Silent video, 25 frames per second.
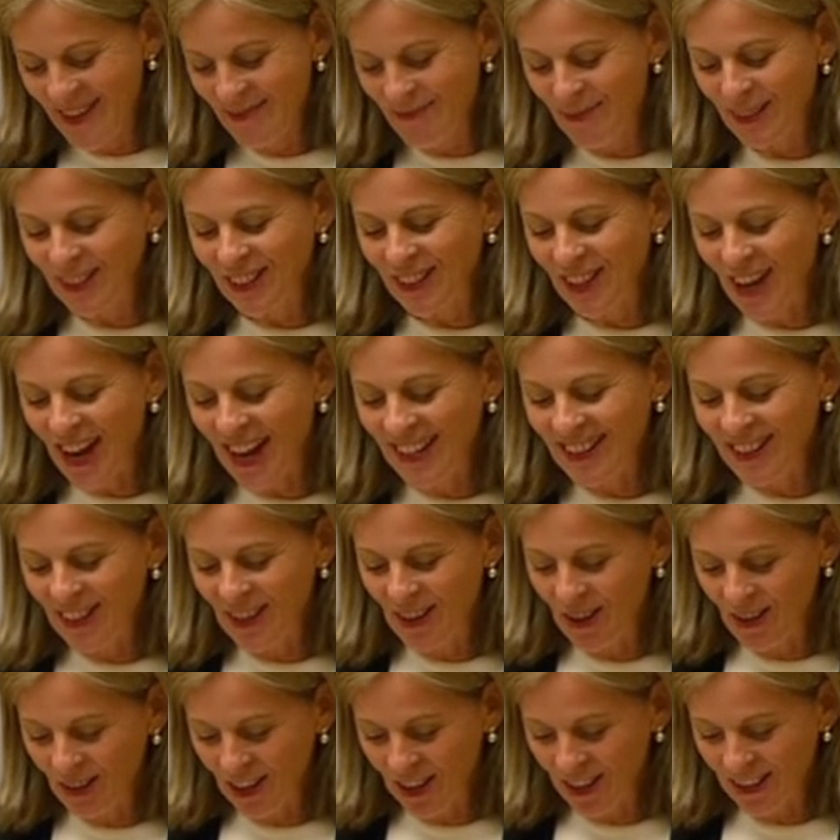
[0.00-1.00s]
beside the
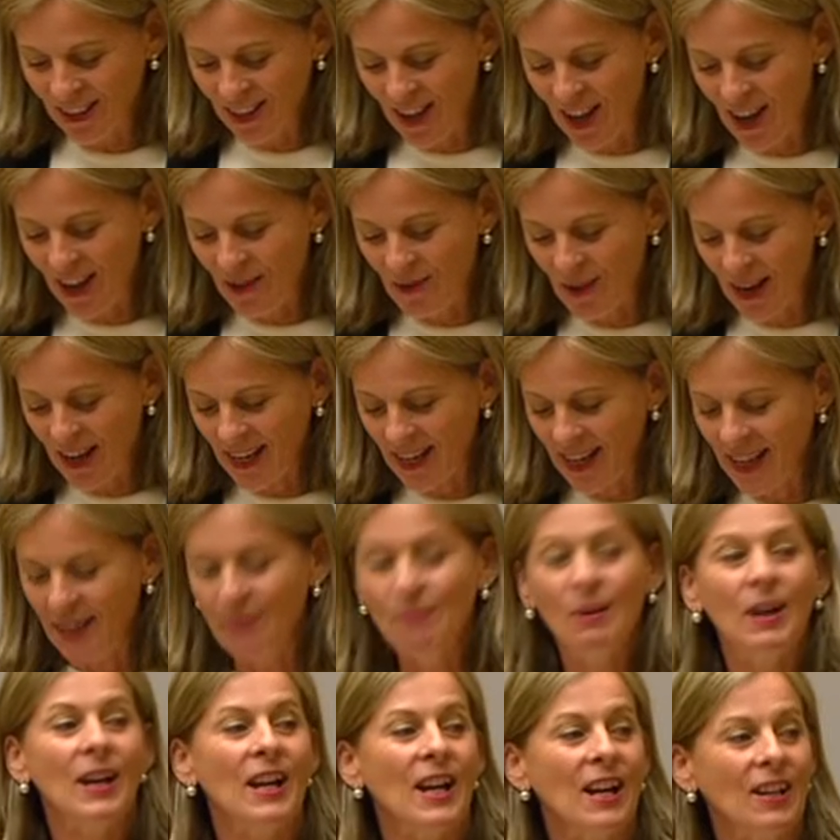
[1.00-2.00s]
Gold Coast Highway in
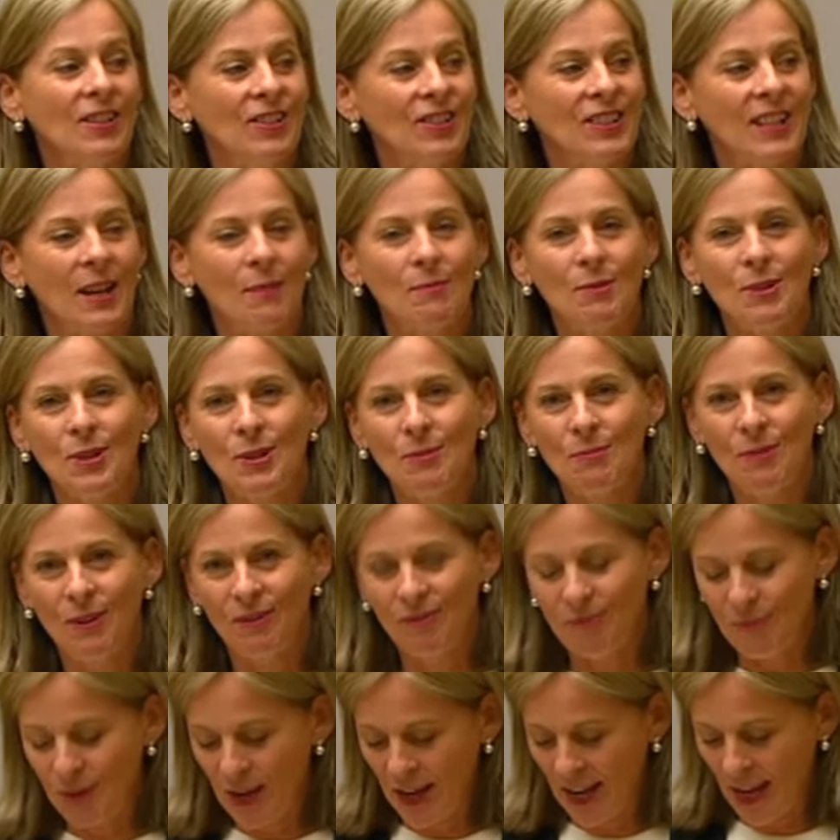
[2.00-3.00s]
my own suburb
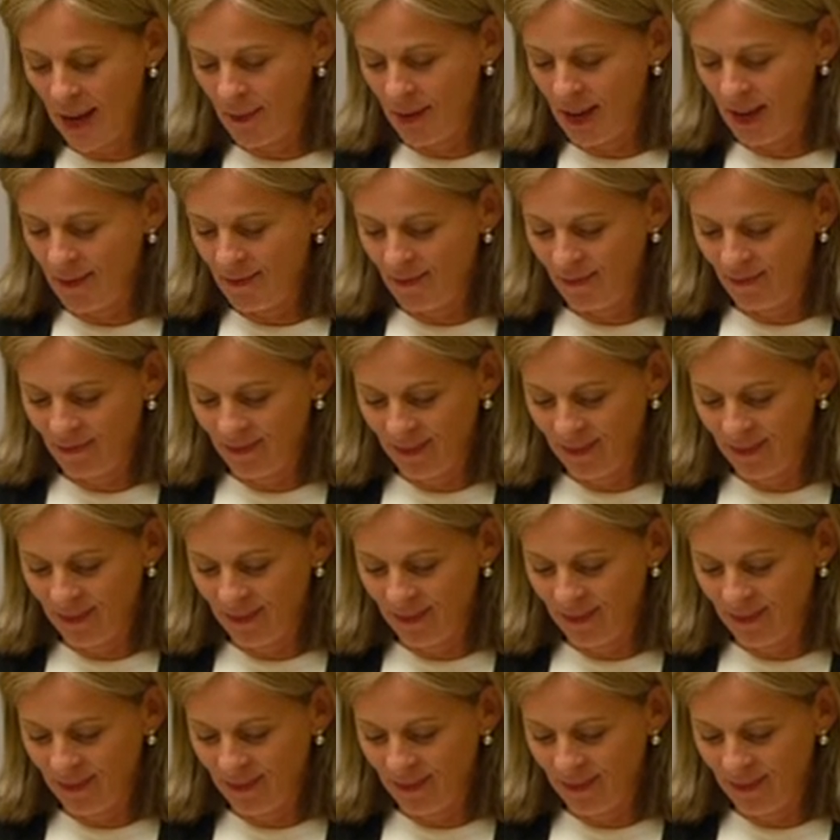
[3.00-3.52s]
of Miami.